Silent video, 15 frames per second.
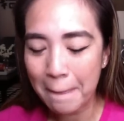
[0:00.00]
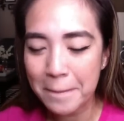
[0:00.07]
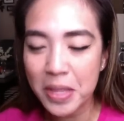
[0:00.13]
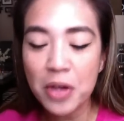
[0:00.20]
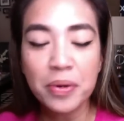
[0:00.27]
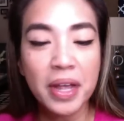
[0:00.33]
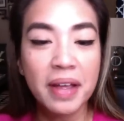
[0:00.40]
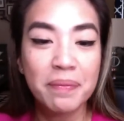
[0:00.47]

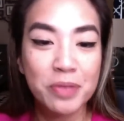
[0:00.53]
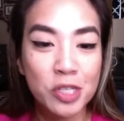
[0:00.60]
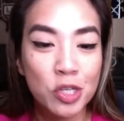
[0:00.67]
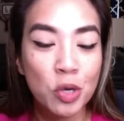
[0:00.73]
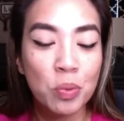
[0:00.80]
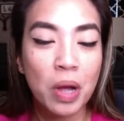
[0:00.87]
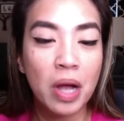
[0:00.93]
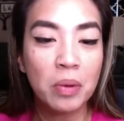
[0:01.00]
Okay,
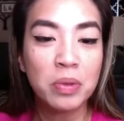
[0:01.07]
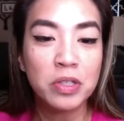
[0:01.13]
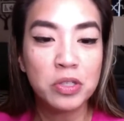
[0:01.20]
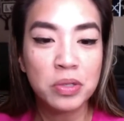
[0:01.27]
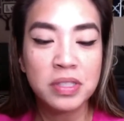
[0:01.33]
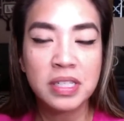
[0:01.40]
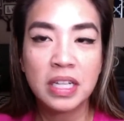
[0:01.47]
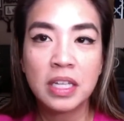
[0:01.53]
so I will do a
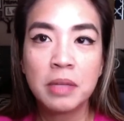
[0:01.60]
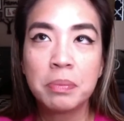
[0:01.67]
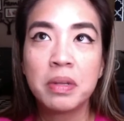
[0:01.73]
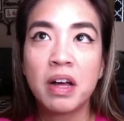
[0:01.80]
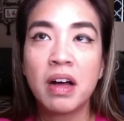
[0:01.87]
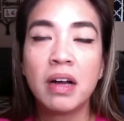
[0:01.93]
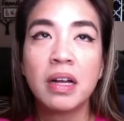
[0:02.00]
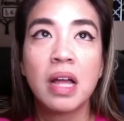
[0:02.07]
daily
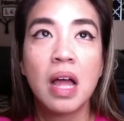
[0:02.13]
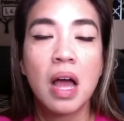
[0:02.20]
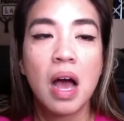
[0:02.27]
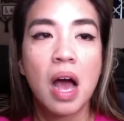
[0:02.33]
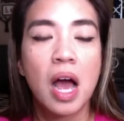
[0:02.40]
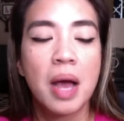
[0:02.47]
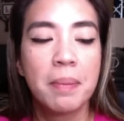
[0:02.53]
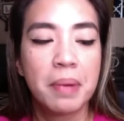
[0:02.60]
blog.
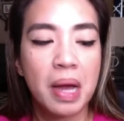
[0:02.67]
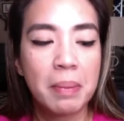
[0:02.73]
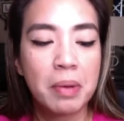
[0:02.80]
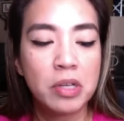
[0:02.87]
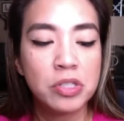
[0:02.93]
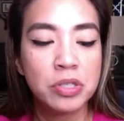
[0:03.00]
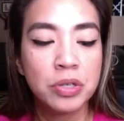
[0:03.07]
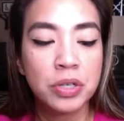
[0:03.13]
I'm
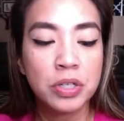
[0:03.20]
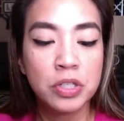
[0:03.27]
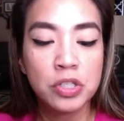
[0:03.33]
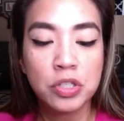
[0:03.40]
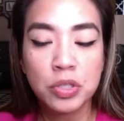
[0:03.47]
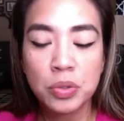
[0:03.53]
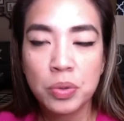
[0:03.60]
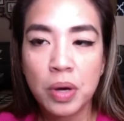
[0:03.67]
also going to
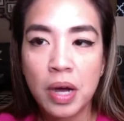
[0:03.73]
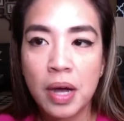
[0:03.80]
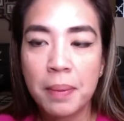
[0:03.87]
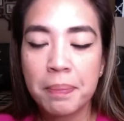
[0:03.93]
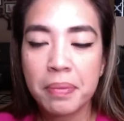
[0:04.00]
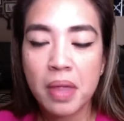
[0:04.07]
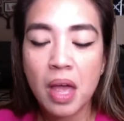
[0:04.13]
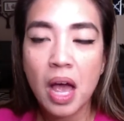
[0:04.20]
do,
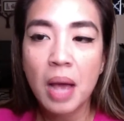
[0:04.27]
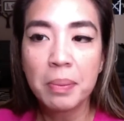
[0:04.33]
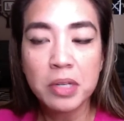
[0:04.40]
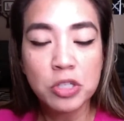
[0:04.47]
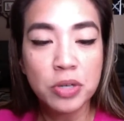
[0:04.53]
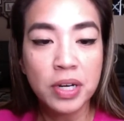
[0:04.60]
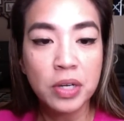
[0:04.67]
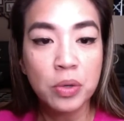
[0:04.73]
I'm going to
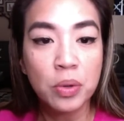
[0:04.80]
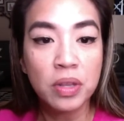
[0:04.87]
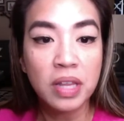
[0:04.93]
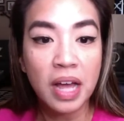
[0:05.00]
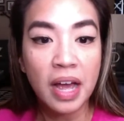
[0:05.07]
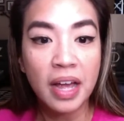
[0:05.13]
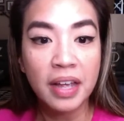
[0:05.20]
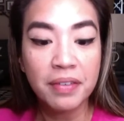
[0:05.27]
try to go
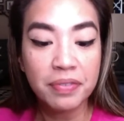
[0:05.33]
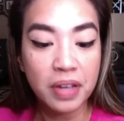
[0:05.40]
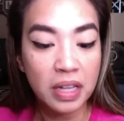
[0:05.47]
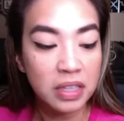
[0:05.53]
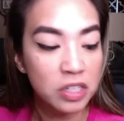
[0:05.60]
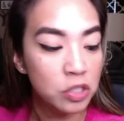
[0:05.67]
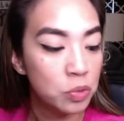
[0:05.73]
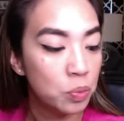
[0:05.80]
live at
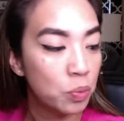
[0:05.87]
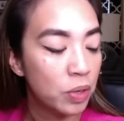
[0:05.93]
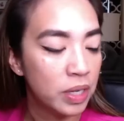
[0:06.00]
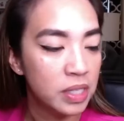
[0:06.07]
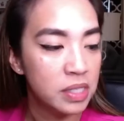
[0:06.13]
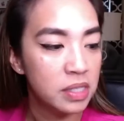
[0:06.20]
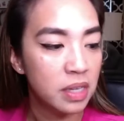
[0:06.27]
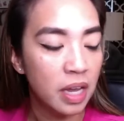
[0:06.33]
least
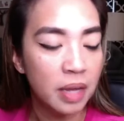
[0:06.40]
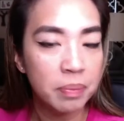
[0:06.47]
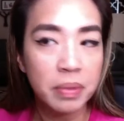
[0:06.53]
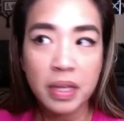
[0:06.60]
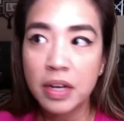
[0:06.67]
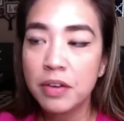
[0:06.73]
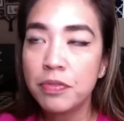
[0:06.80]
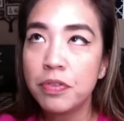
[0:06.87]
once. I'm
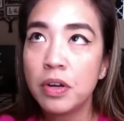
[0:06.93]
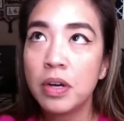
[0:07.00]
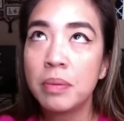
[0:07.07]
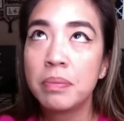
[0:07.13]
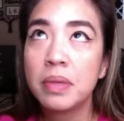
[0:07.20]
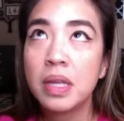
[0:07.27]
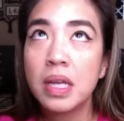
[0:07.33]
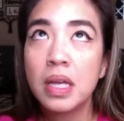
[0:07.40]
there
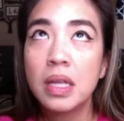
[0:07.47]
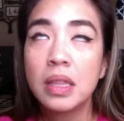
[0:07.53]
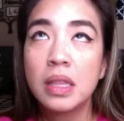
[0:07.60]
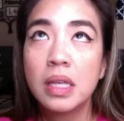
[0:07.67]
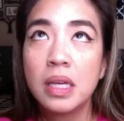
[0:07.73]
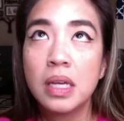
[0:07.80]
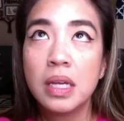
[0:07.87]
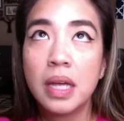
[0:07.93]
from
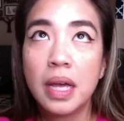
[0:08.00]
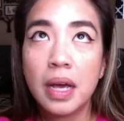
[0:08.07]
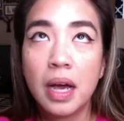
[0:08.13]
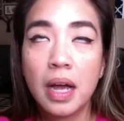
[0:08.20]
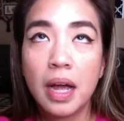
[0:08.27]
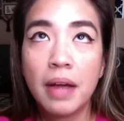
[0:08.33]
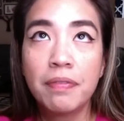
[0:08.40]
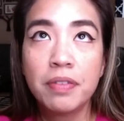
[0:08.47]

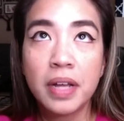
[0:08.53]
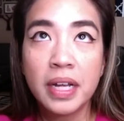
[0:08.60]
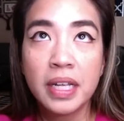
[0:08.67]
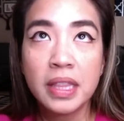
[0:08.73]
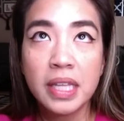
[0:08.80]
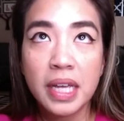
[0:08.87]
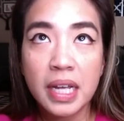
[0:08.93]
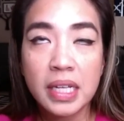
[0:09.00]
I fly in
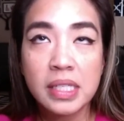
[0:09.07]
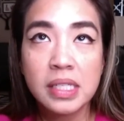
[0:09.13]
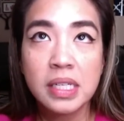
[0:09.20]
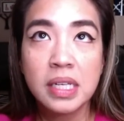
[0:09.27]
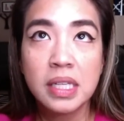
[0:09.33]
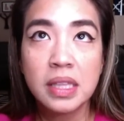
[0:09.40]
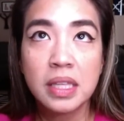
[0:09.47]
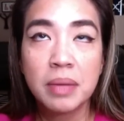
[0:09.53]
the
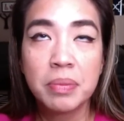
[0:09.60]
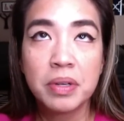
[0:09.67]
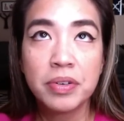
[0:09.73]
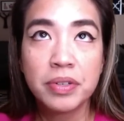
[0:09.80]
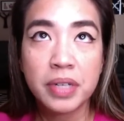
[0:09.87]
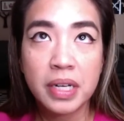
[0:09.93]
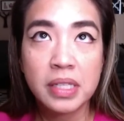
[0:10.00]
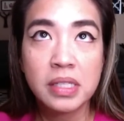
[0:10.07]
18th, I'm there
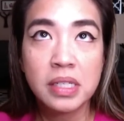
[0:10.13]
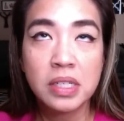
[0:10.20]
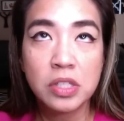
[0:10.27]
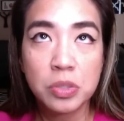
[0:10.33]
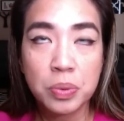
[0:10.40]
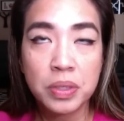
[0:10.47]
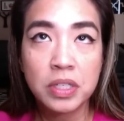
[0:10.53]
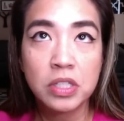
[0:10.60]
19th,
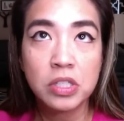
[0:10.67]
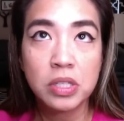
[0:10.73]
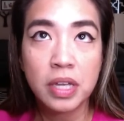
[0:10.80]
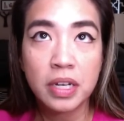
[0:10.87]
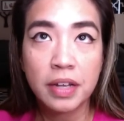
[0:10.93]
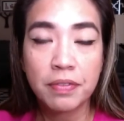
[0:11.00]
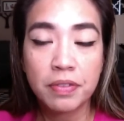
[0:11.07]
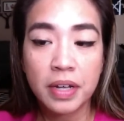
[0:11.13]
20th, and
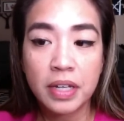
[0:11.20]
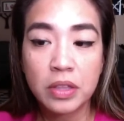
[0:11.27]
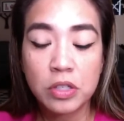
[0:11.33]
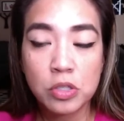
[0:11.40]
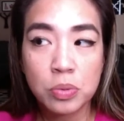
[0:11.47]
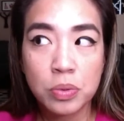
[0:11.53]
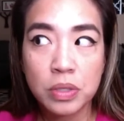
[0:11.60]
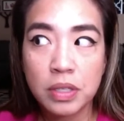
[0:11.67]
I fly out the
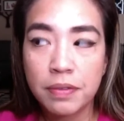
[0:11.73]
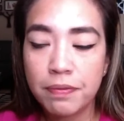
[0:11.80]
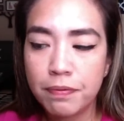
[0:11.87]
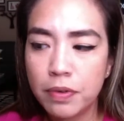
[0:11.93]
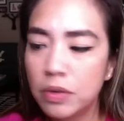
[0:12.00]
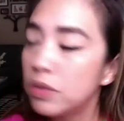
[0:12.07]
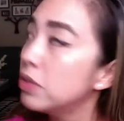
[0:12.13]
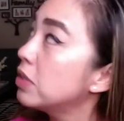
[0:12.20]

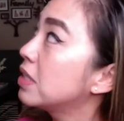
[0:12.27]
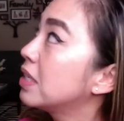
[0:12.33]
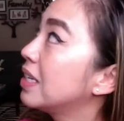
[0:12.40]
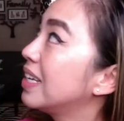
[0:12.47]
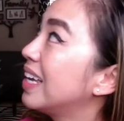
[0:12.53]
21st.